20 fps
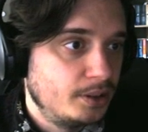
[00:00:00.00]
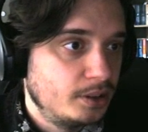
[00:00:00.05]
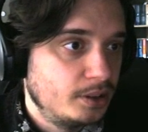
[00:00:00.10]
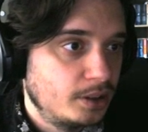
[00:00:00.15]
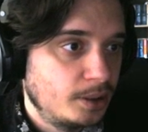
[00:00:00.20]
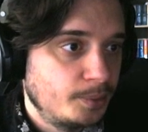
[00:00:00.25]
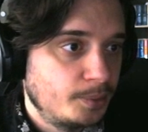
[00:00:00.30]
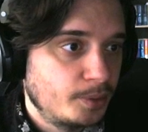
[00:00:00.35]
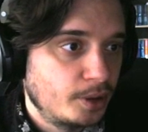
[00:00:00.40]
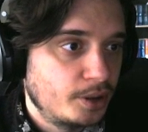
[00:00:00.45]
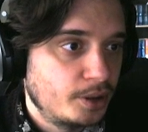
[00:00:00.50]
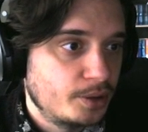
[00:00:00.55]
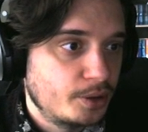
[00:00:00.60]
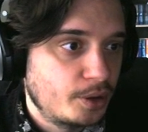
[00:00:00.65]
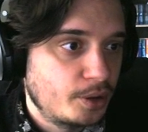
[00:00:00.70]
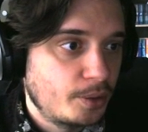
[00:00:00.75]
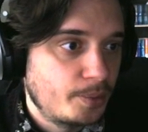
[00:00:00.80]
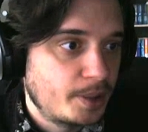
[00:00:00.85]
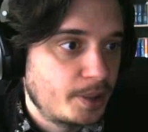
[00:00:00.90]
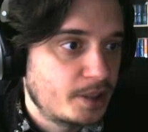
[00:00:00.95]
I'm going to go
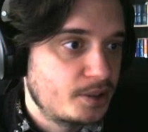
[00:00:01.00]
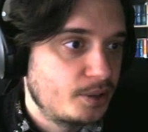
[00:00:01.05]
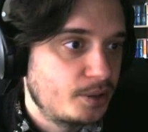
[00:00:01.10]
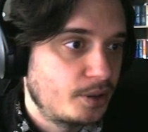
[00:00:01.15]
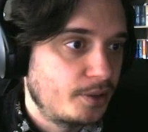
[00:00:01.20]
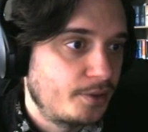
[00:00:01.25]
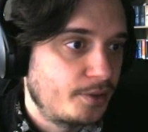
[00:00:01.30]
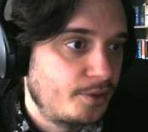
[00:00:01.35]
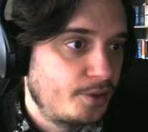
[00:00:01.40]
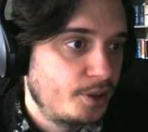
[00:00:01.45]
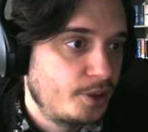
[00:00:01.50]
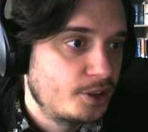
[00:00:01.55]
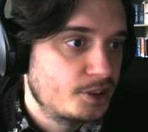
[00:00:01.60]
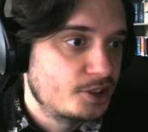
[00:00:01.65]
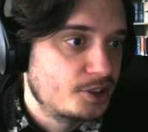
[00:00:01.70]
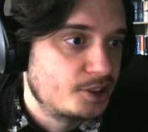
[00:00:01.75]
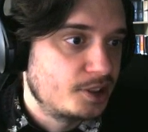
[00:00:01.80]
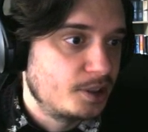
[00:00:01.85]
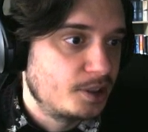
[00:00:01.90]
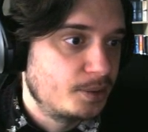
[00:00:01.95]
back to our first
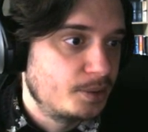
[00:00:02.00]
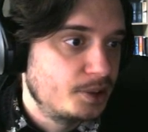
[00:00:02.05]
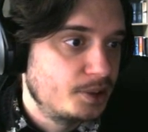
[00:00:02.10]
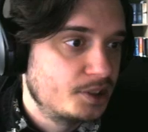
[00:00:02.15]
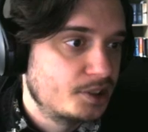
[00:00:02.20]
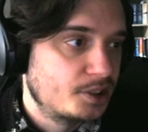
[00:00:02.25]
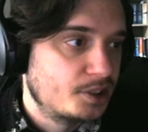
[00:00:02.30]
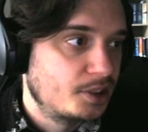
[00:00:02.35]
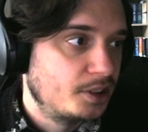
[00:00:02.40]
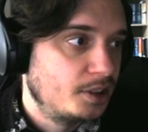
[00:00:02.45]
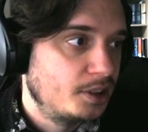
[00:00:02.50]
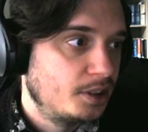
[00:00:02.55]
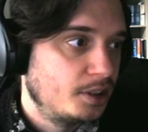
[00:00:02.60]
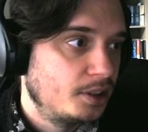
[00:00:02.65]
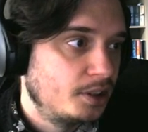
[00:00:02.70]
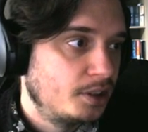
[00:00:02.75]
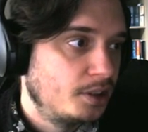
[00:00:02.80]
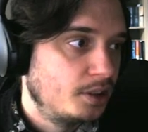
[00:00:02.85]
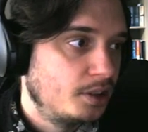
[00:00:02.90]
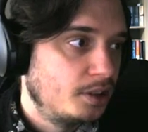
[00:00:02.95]
sequence,
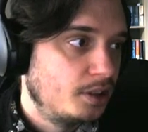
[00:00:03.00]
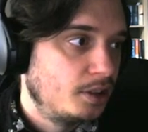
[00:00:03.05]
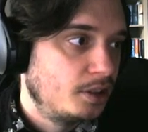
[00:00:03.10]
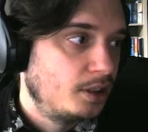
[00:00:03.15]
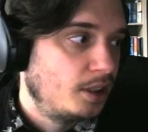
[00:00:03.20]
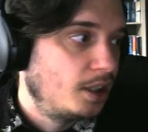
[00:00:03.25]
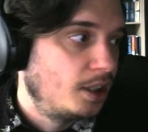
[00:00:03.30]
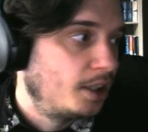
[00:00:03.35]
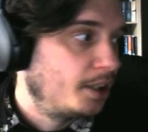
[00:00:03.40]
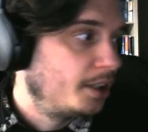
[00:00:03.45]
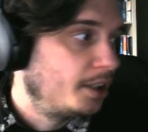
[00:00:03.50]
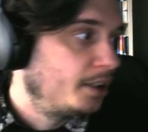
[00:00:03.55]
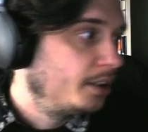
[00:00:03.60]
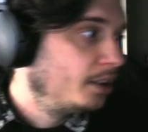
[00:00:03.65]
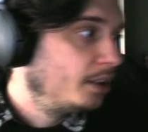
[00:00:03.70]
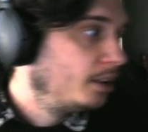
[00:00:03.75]
lighting.